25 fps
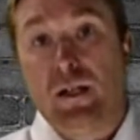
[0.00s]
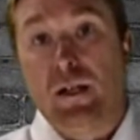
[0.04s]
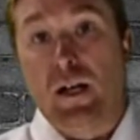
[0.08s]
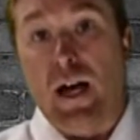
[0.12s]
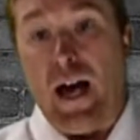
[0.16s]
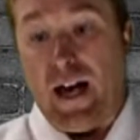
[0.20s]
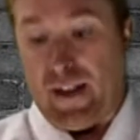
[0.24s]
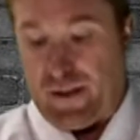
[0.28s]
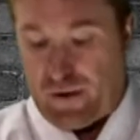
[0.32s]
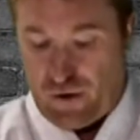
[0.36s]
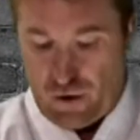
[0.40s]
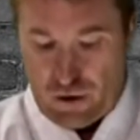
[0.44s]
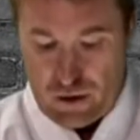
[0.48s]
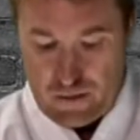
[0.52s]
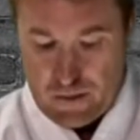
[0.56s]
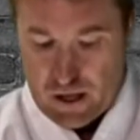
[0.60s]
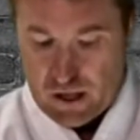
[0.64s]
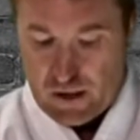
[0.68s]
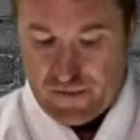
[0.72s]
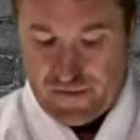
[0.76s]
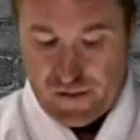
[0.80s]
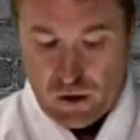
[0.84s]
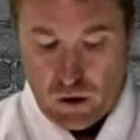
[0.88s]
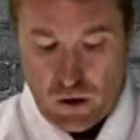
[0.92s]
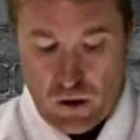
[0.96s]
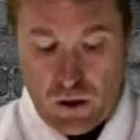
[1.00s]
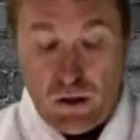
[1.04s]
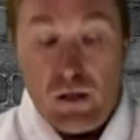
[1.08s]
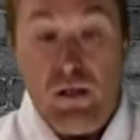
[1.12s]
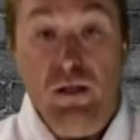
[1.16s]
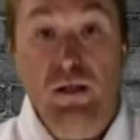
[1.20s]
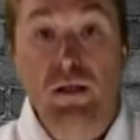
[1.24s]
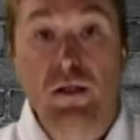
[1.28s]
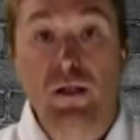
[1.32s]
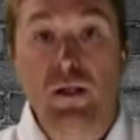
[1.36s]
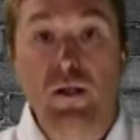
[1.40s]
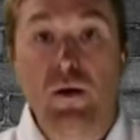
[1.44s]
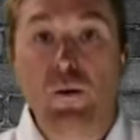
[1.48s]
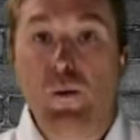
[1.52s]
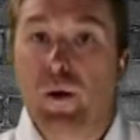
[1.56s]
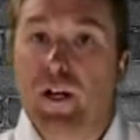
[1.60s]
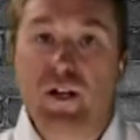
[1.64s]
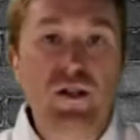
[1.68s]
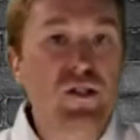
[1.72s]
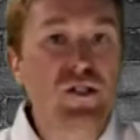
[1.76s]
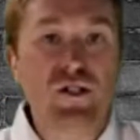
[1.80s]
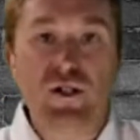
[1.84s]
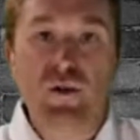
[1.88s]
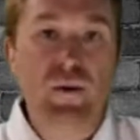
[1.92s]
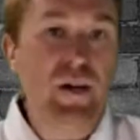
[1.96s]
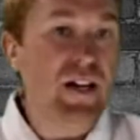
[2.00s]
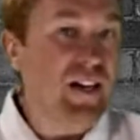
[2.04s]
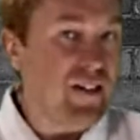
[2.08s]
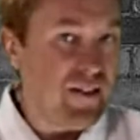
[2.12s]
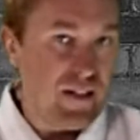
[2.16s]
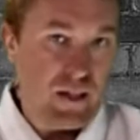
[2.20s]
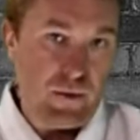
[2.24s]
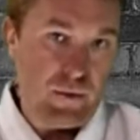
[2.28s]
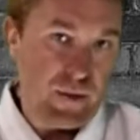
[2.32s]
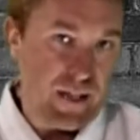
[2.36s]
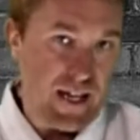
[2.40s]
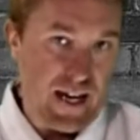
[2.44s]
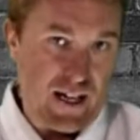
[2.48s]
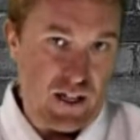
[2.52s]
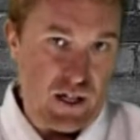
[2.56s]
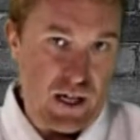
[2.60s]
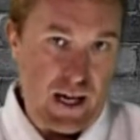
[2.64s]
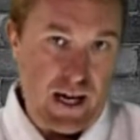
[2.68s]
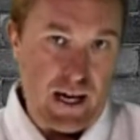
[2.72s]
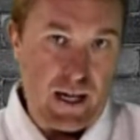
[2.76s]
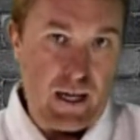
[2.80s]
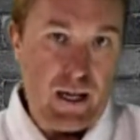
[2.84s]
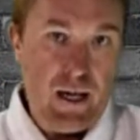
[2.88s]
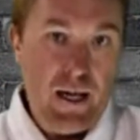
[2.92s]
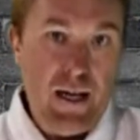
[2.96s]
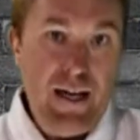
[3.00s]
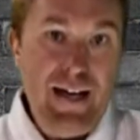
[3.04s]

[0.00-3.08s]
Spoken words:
and threw them on the floor, we couldn't do anything with that chain.